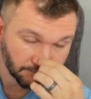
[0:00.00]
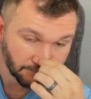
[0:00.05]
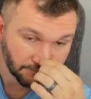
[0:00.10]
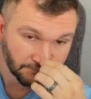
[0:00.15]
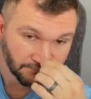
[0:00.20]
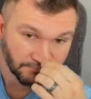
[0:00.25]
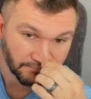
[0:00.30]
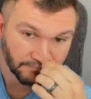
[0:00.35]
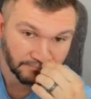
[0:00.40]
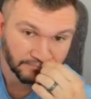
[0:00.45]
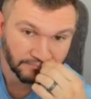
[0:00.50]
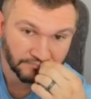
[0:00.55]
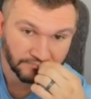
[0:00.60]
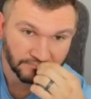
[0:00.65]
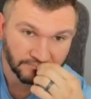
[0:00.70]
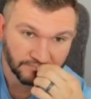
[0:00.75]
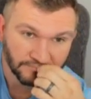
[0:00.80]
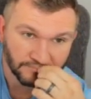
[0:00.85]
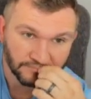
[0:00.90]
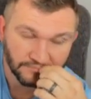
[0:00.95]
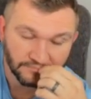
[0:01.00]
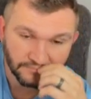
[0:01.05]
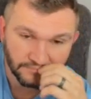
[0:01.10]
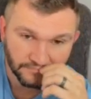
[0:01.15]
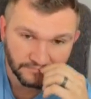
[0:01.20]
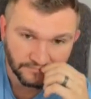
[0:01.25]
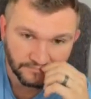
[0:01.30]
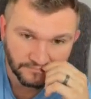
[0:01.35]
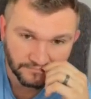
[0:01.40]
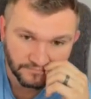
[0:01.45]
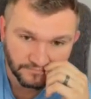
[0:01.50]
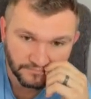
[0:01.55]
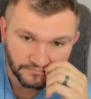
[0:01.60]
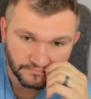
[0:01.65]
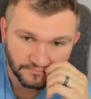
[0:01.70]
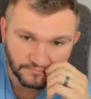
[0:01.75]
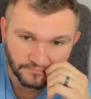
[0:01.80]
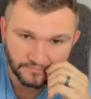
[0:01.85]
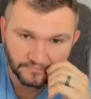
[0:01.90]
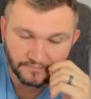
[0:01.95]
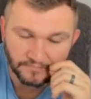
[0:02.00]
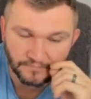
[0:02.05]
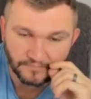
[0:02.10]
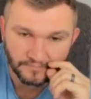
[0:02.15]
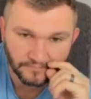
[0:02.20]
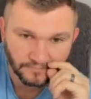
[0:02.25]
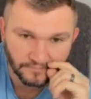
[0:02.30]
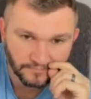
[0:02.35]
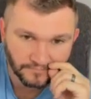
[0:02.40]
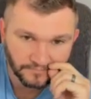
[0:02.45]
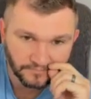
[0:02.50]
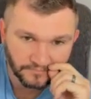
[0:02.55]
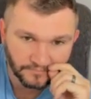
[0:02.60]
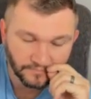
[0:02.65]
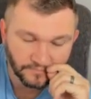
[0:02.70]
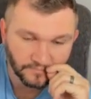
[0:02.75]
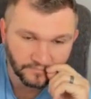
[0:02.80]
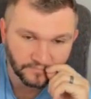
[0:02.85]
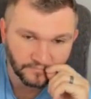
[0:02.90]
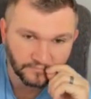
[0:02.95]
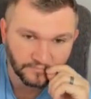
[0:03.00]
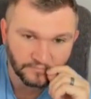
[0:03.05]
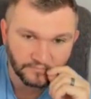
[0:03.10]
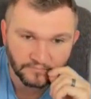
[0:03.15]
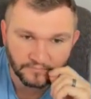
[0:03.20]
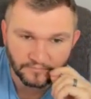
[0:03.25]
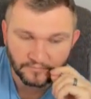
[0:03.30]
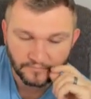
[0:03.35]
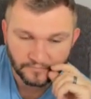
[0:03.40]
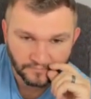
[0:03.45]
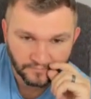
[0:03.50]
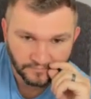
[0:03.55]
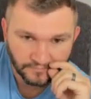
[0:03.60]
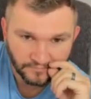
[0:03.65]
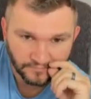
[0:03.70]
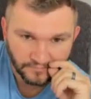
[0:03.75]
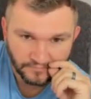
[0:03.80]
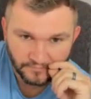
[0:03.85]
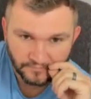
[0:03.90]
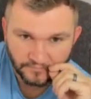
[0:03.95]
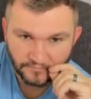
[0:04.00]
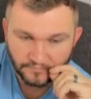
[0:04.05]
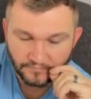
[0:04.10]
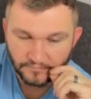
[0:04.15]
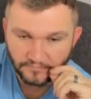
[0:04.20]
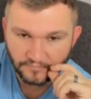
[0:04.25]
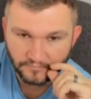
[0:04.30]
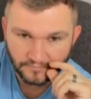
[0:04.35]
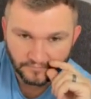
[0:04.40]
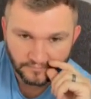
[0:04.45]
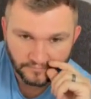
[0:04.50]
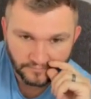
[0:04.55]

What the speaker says: (not speaking)